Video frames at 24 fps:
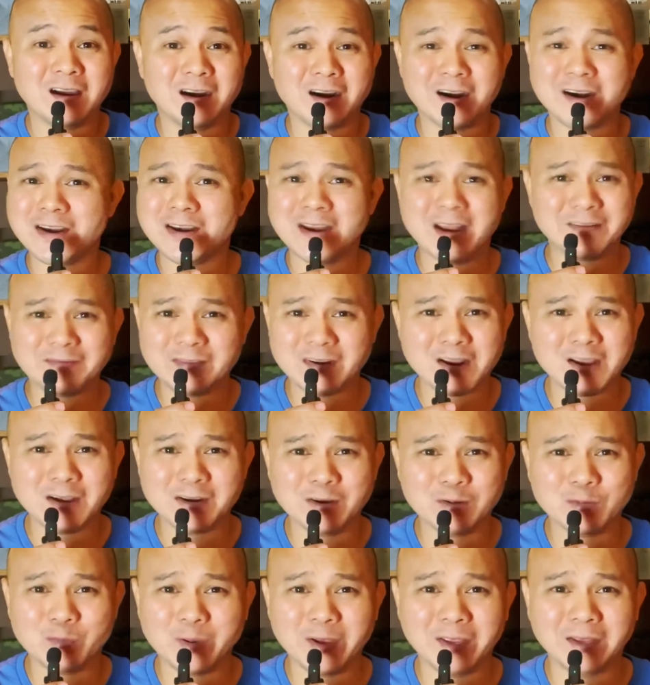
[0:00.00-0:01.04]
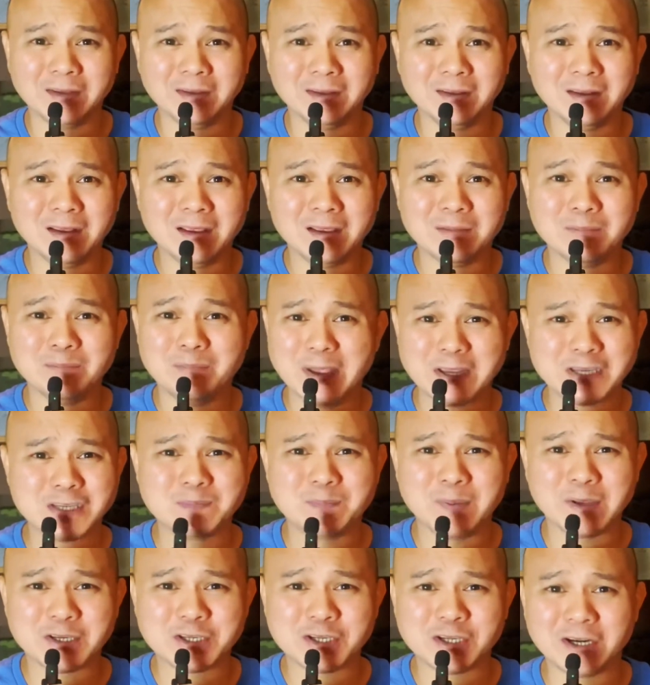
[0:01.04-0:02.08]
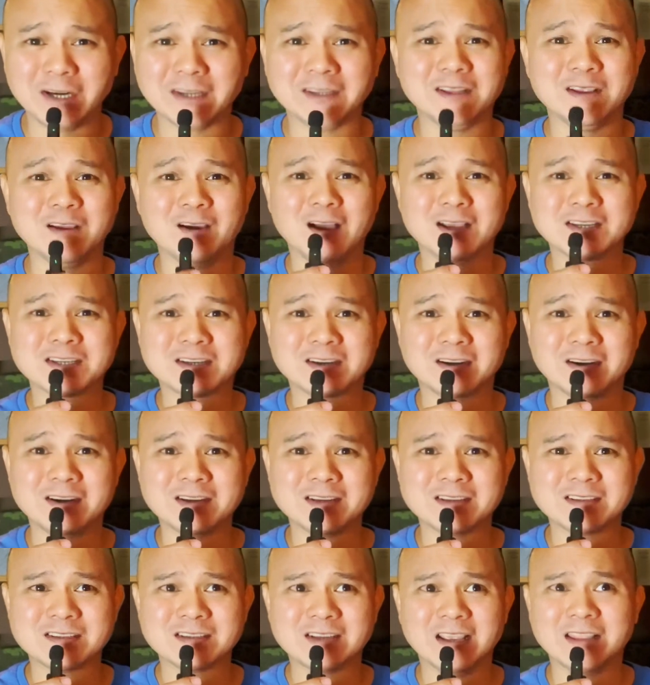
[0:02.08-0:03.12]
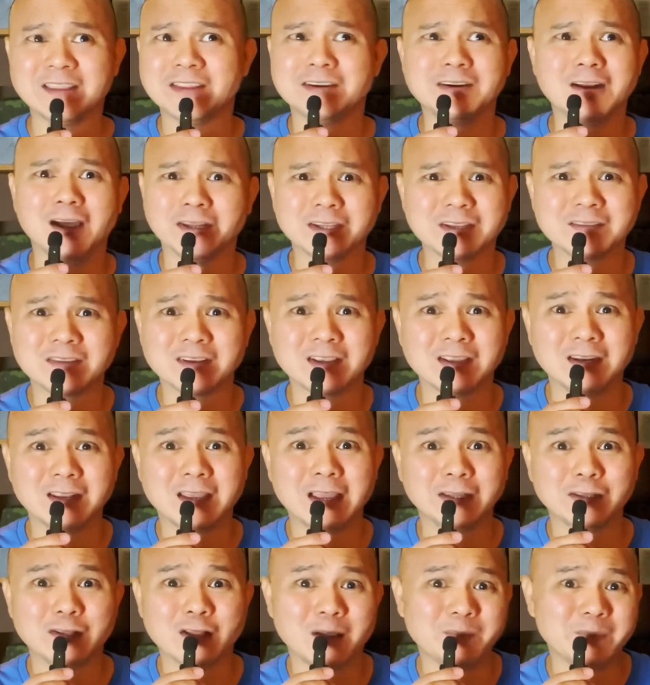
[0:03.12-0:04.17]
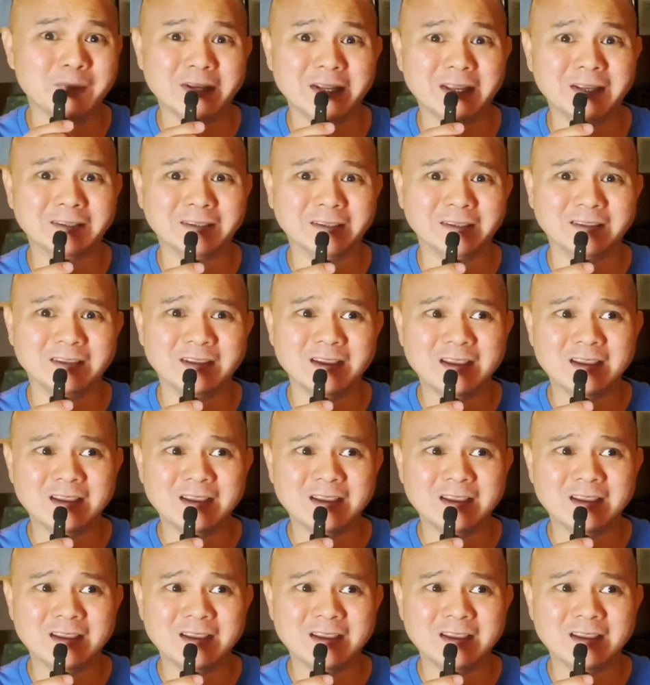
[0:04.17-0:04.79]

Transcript: are never gonna win Best Picture at the Oscars, and they're not even gonna get nominated.